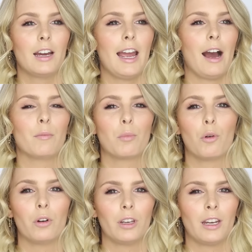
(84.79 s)
how
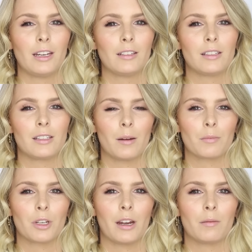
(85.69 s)
important it is to
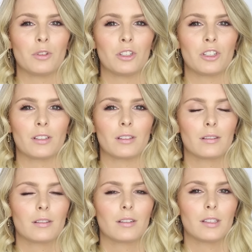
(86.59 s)
sometimes just
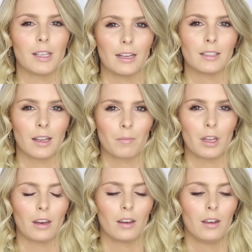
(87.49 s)
say
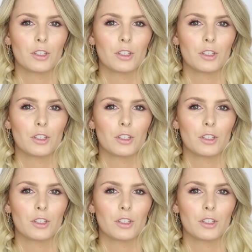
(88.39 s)
something.